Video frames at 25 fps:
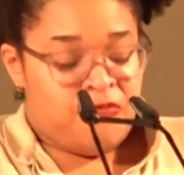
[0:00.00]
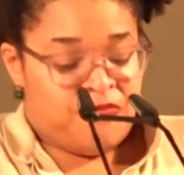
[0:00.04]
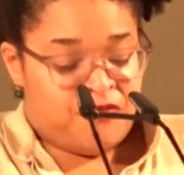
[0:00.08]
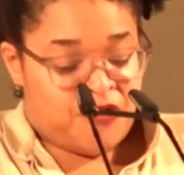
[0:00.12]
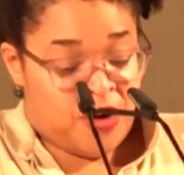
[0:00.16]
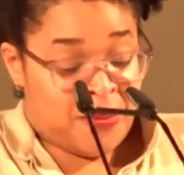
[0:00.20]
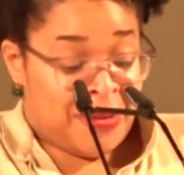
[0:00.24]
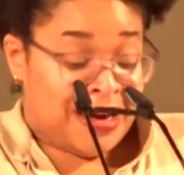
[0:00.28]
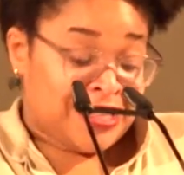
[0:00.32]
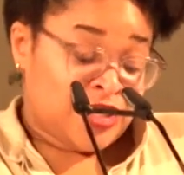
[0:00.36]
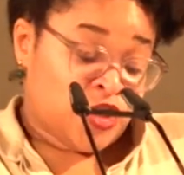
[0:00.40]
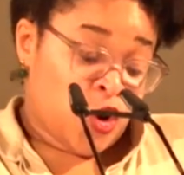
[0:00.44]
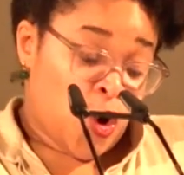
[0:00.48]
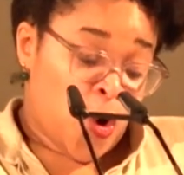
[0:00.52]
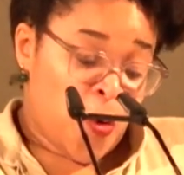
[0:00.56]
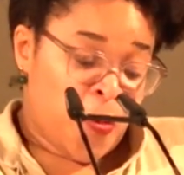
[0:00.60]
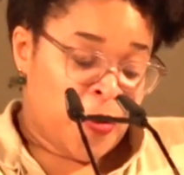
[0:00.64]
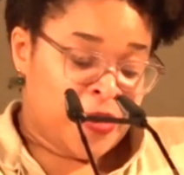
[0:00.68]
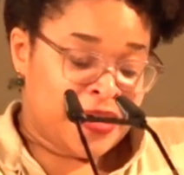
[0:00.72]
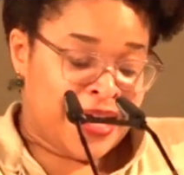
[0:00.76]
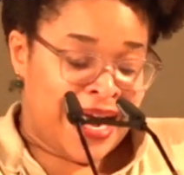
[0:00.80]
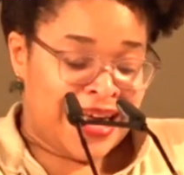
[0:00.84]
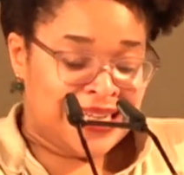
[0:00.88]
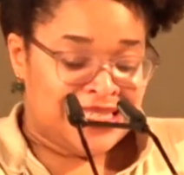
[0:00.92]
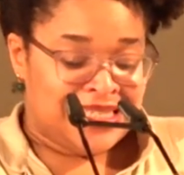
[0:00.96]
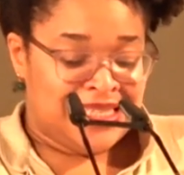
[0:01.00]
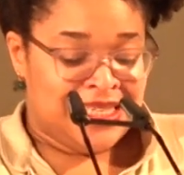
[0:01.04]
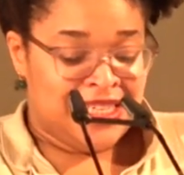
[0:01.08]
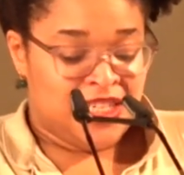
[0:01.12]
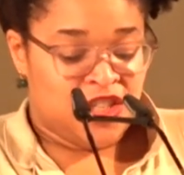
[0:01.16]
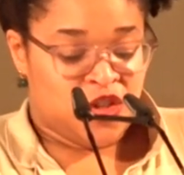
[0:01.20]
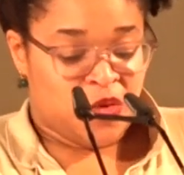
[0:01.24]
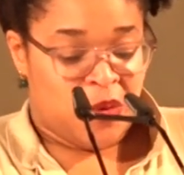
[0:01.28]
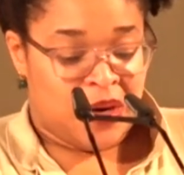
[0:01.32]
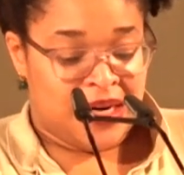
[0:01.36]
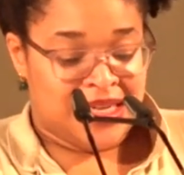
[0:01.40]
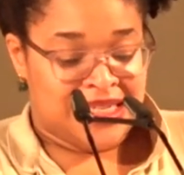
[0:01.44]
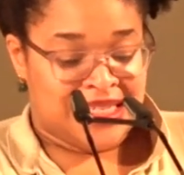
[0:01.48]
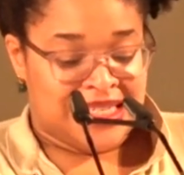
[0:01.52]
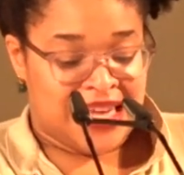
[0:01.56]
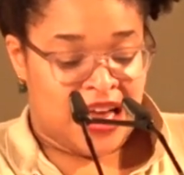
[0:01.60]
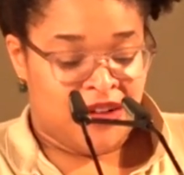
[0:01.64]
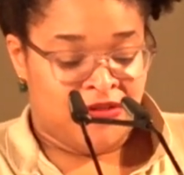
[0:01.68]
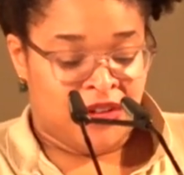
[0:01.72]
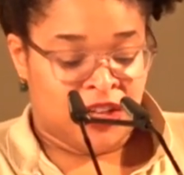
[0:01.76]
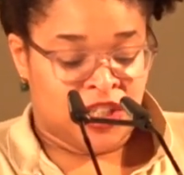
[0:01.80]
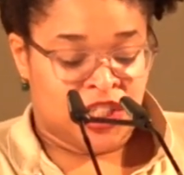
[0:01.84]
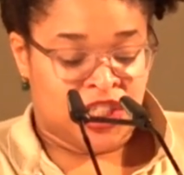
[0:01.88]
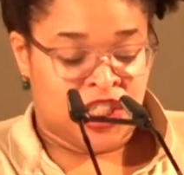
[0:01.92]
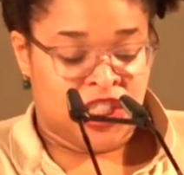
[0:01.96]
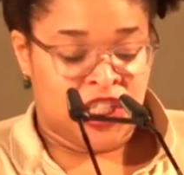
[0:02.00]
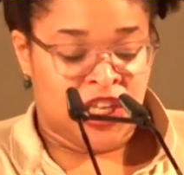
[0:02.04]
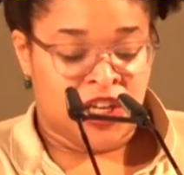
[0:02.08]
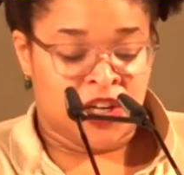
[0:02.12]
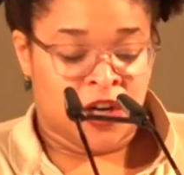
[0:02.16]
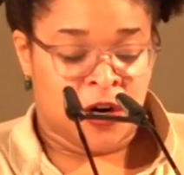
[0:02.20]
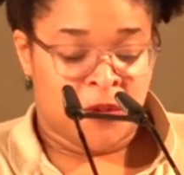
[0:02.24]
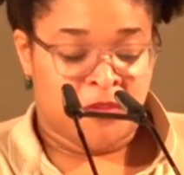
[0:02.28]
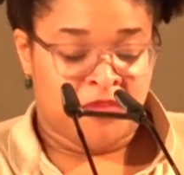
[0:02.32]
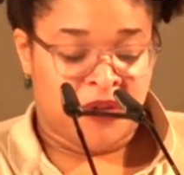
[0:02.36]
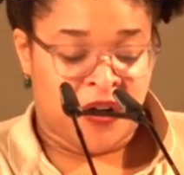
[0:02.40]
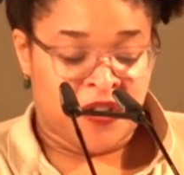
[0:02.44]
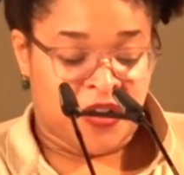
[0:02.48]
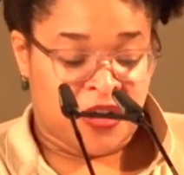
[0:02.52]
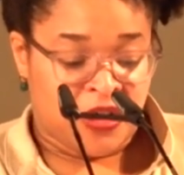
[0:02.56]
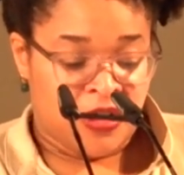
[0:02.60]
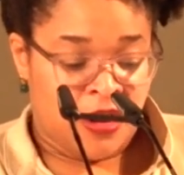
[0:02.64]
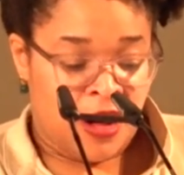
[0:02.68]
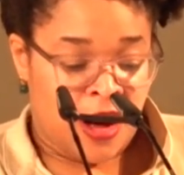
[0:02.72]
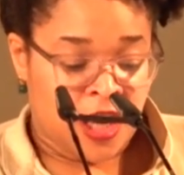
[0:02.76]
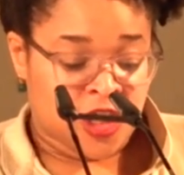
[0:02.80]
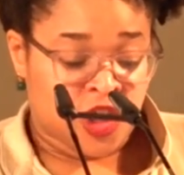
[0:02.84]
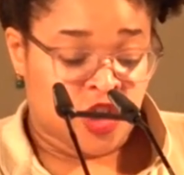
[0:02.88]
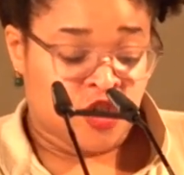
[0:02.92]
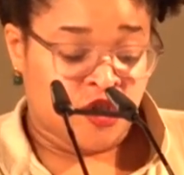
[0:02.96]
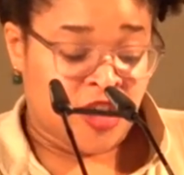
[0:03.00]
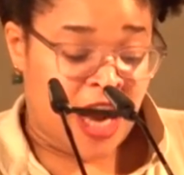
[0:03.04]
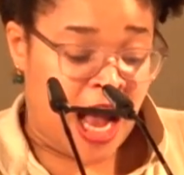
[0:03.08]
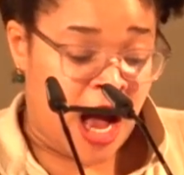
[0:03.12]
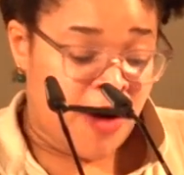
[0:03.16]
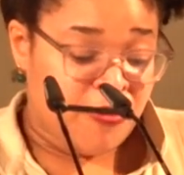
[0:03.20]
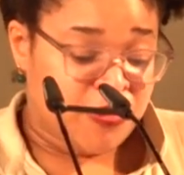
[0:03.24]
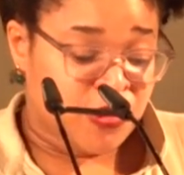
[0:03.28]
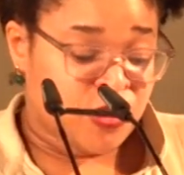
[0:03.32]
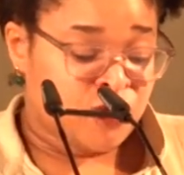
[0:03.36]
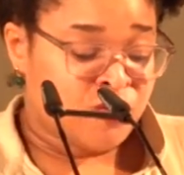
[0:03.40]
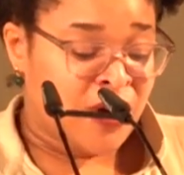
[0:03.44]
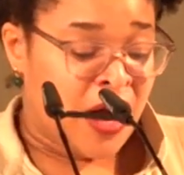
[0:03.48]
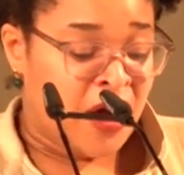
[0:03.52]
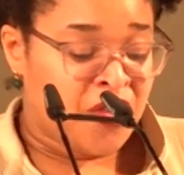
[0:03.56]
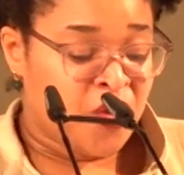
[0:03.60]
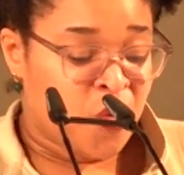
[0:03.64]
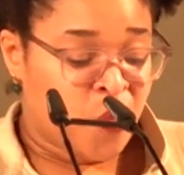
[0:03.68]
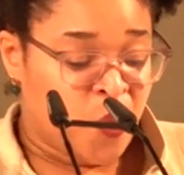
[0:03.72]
From October 1927, she and her brother Claus traveled around the